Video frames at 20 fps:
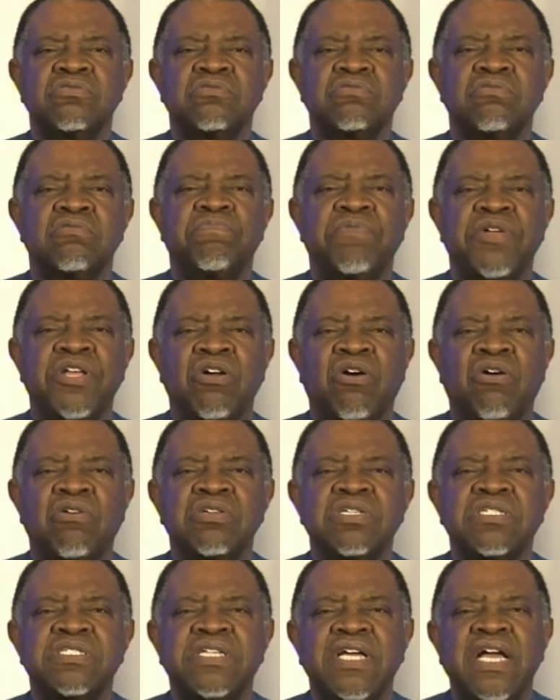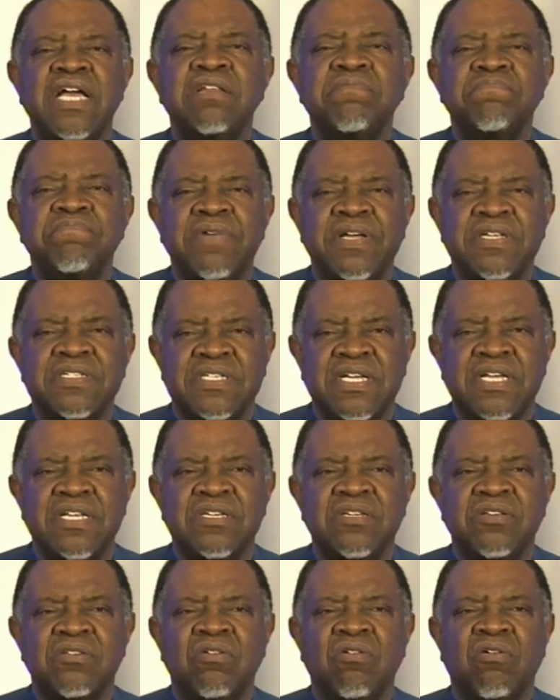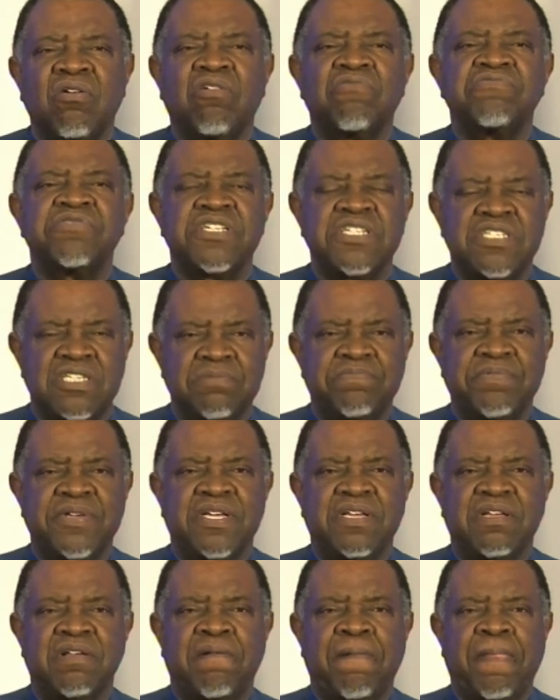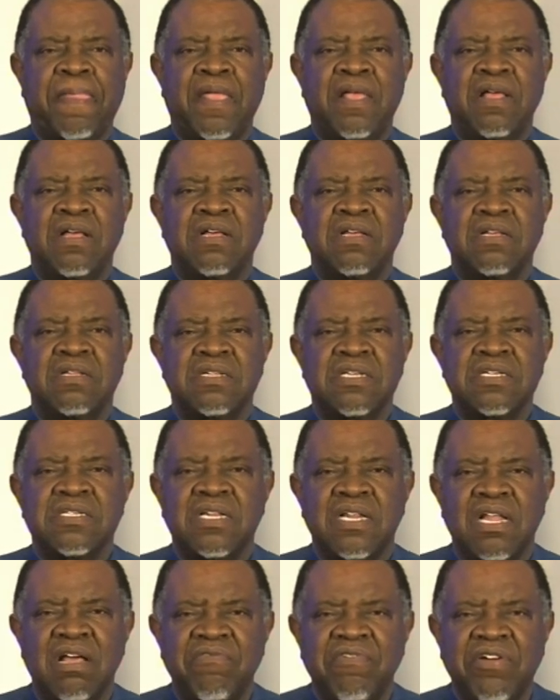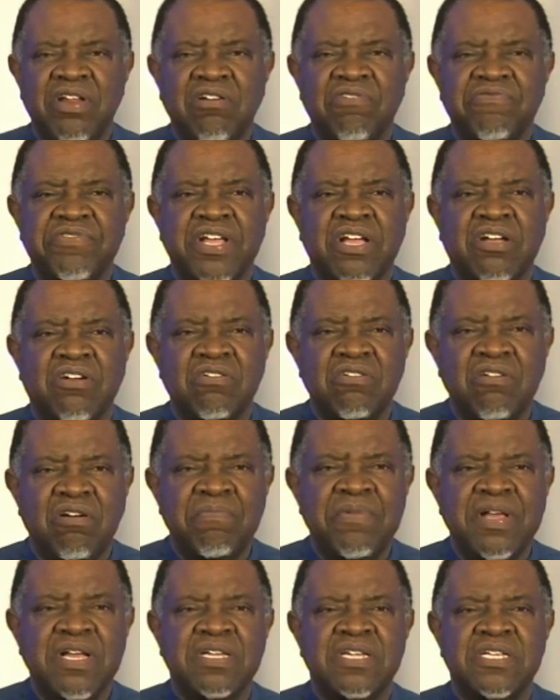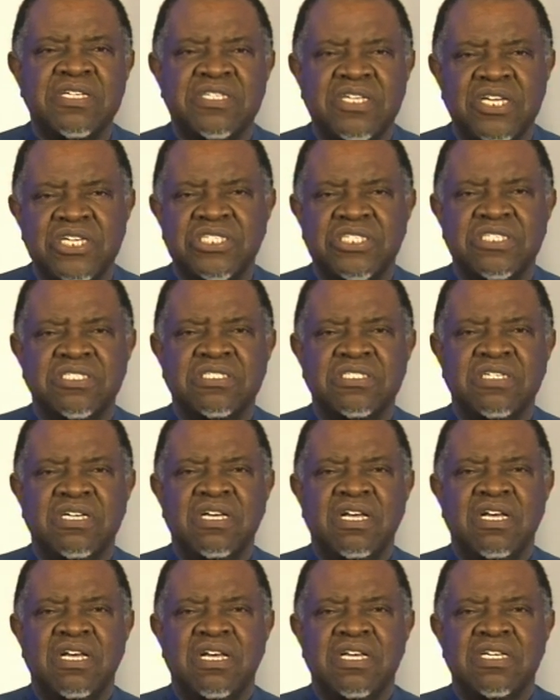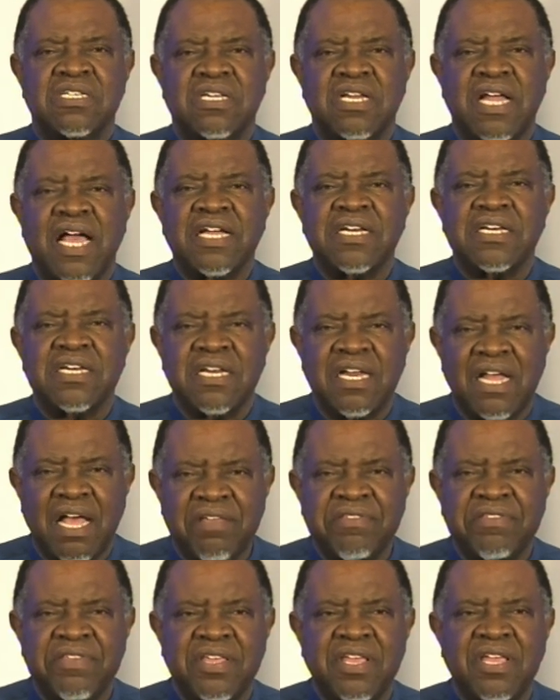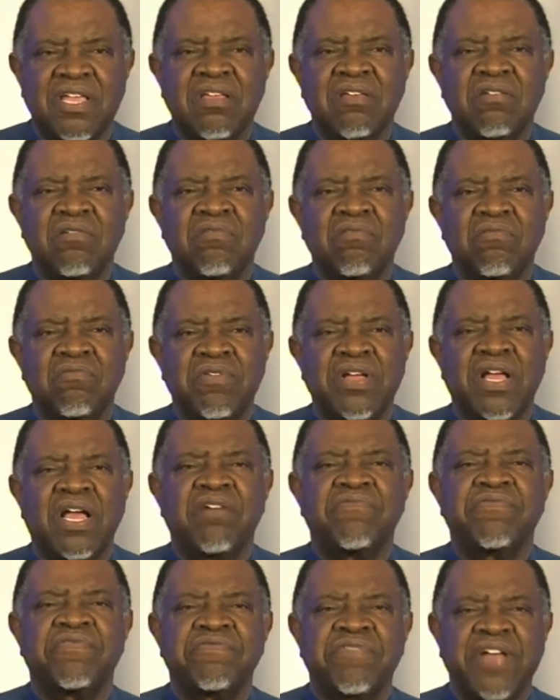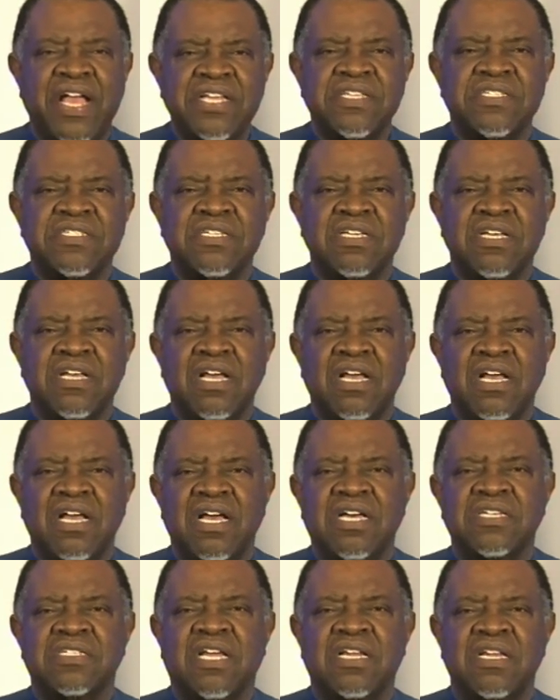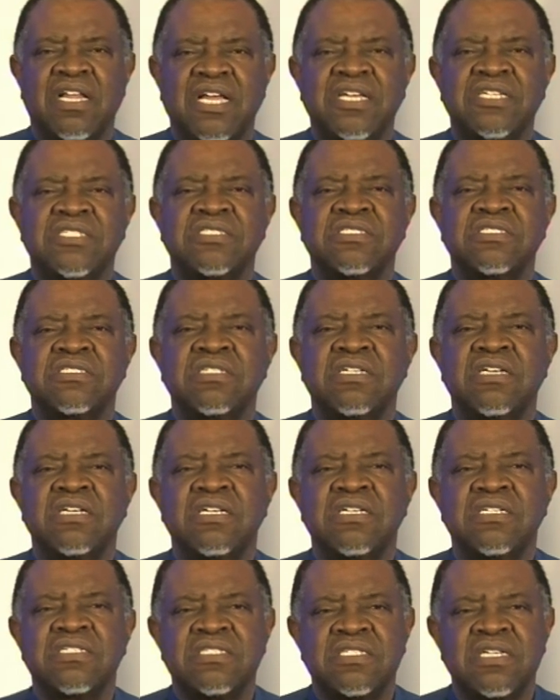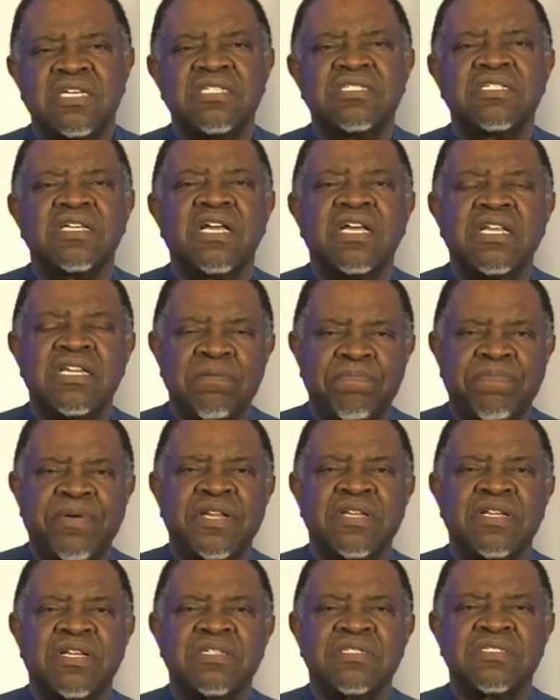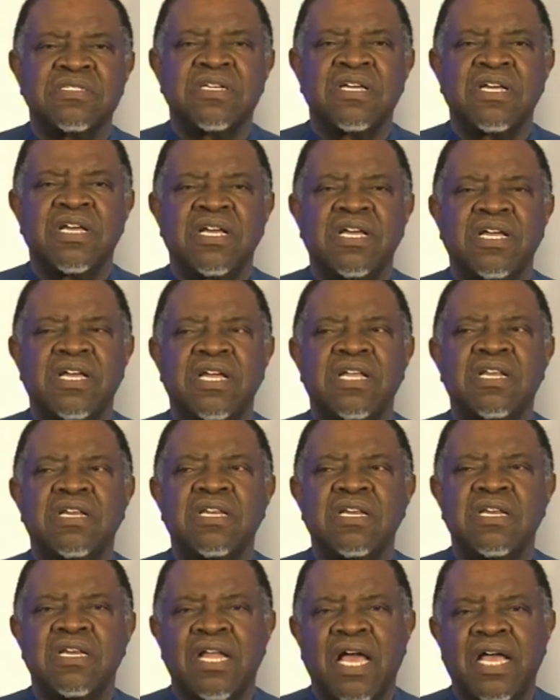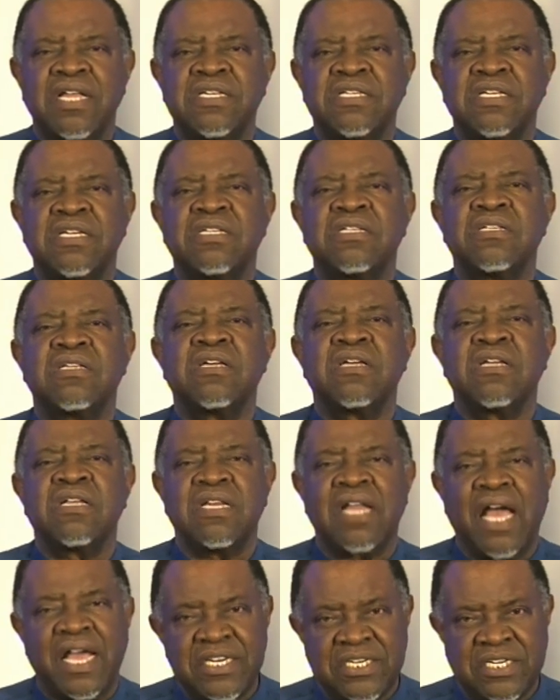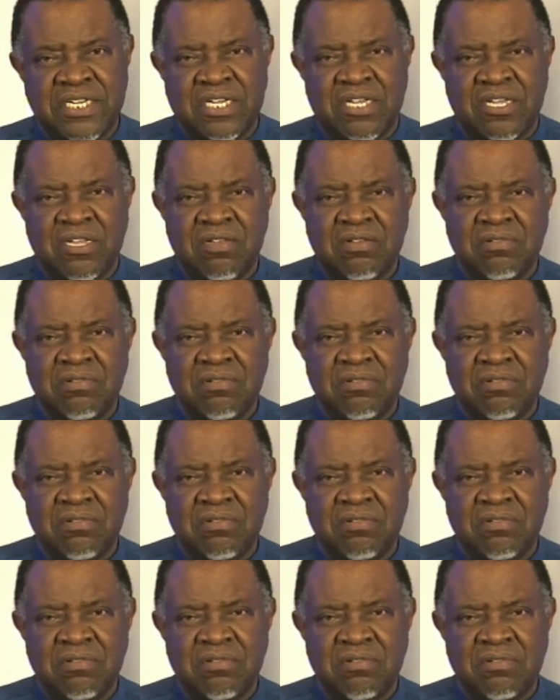to beyond 10% of GDP. This level of economic recession is like nothing we have faced as a nation since independence in 1990.